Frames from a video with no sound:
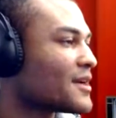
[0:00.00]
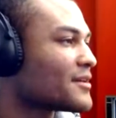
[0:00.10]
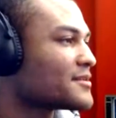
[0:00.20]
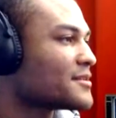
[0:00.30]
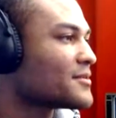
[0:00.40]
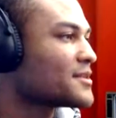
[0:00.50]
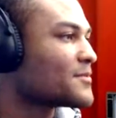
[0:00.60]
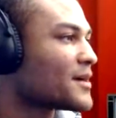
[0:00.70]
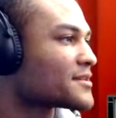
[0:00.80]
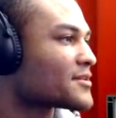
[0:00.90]
Okay, let's see
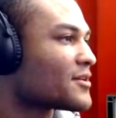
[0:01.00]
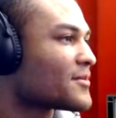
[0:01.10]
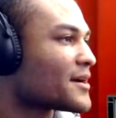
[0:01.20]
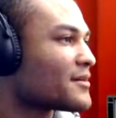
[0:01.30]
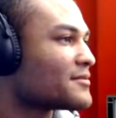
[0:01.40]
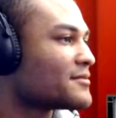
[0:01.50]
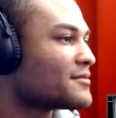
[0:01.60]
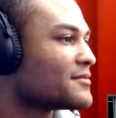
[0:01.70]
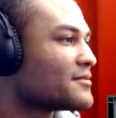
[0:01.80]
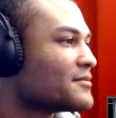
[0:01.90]
what this boss is all
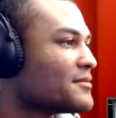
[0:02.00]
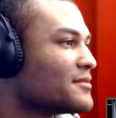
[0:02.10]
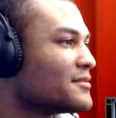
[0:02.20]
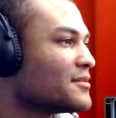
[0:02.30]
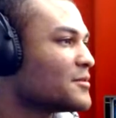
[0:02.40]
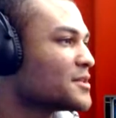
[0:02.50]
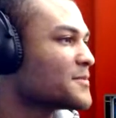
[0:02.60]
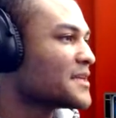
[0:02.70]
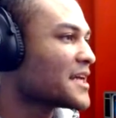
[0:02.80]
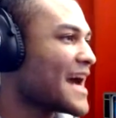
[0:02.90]
about.
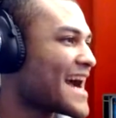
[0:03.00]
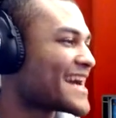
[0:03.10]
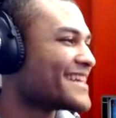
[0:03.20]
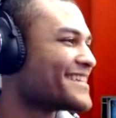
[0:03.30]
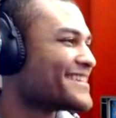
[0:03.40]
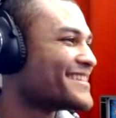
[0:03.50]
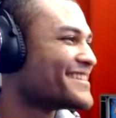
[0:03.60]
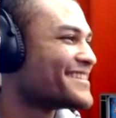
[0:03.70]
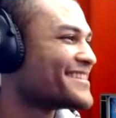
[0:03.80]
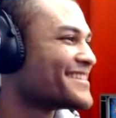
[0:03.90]
You must be the guy.
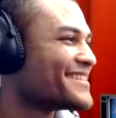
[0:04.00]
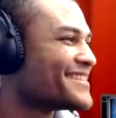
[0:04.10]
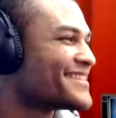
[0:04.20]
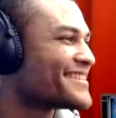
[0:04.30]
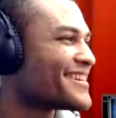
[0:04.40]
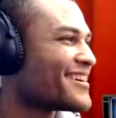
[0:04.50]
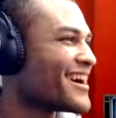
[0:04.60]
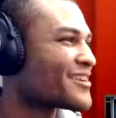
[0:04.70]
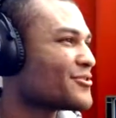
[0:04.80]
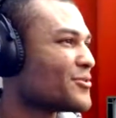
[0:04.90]

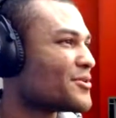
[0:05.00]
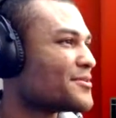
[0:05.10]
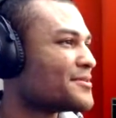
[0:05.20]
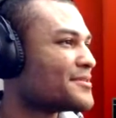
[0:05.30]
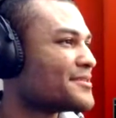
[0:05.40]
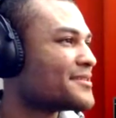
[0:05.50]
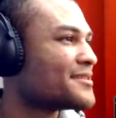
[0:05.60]
Alright, cool.